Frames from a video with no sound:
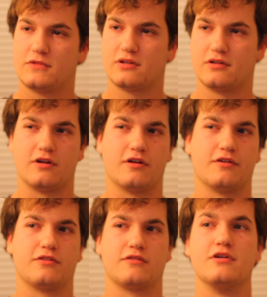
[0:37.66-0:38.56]
There are
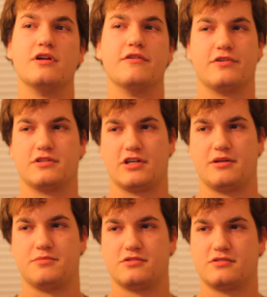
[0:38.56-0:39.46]
three different
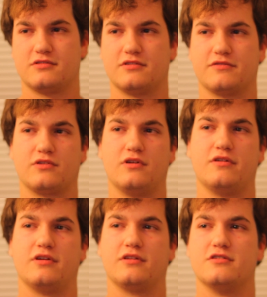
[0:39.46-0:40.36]
types of
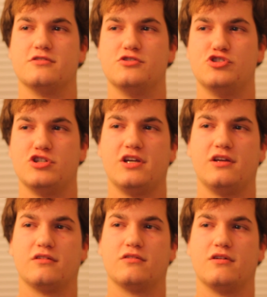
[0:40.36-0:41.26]
cloning. There's
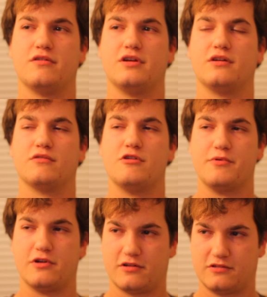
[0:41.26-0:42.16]
gene cloning,
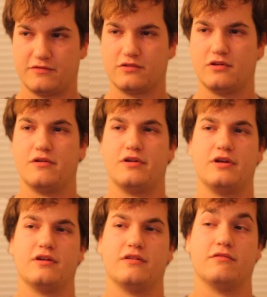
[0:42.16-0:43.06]
reproductive
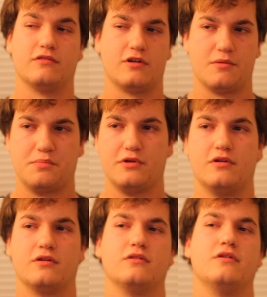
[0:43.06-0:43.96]
cloning, and
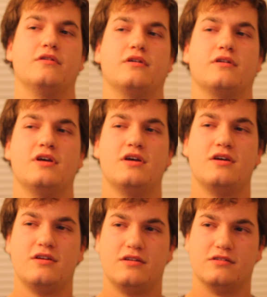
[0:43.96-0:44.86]
therapeutic cloning.
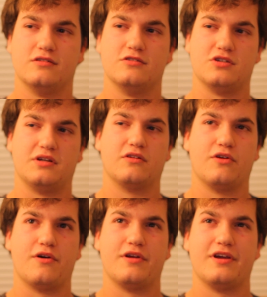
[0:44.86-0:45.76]
Gene
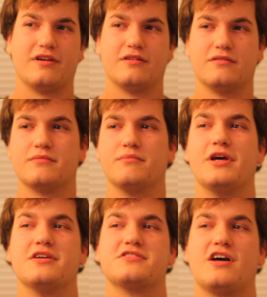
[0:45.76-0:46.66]
cloning
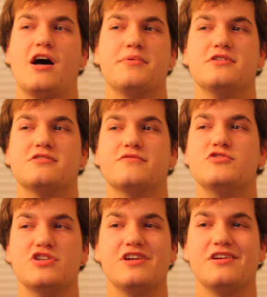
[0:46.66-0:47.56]
makes copies of
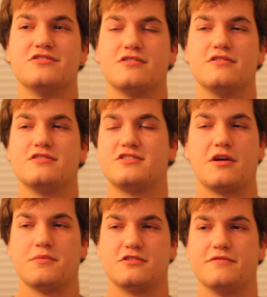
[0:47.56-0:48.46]
genes or
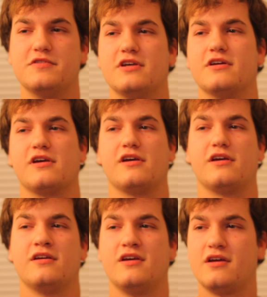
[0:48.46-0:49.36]
segments of DNA.